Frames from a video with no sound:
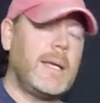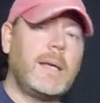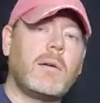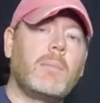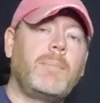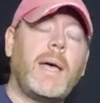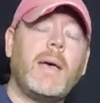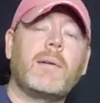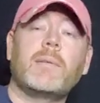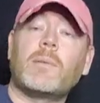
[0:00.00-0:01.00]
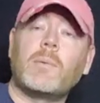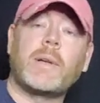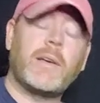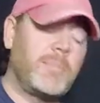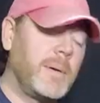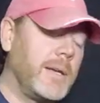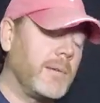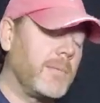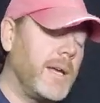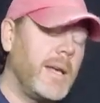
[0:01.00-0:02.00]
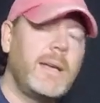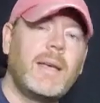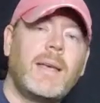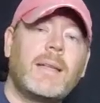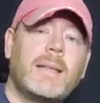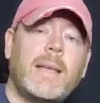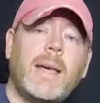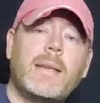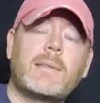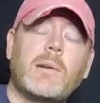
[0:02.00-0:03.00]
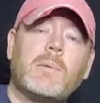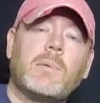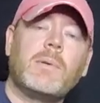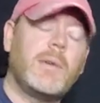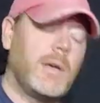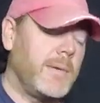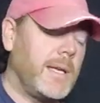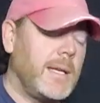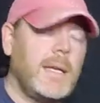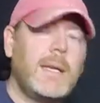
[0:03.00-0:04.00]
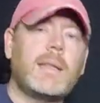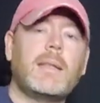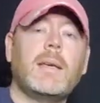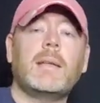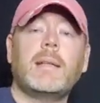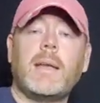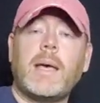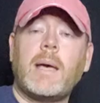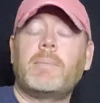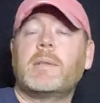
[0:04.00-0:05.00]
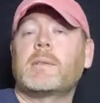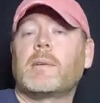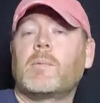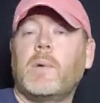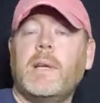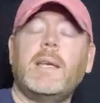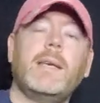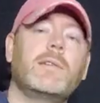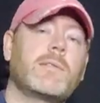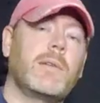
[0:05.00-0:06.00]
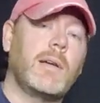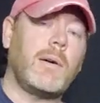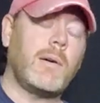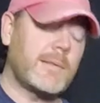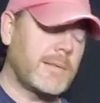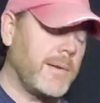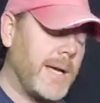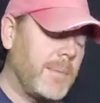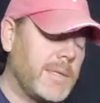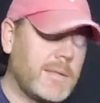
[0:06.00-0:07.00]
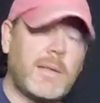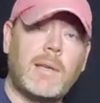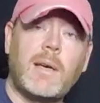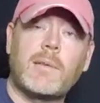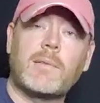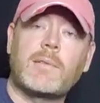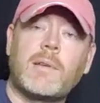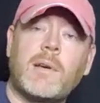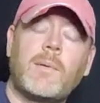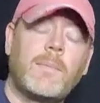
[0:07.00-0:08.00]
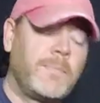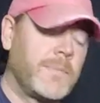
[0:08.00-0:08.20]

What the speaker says: in our pattern, the one I've put in red, that is our root note, and anything that happens on one E string also happens on the other. So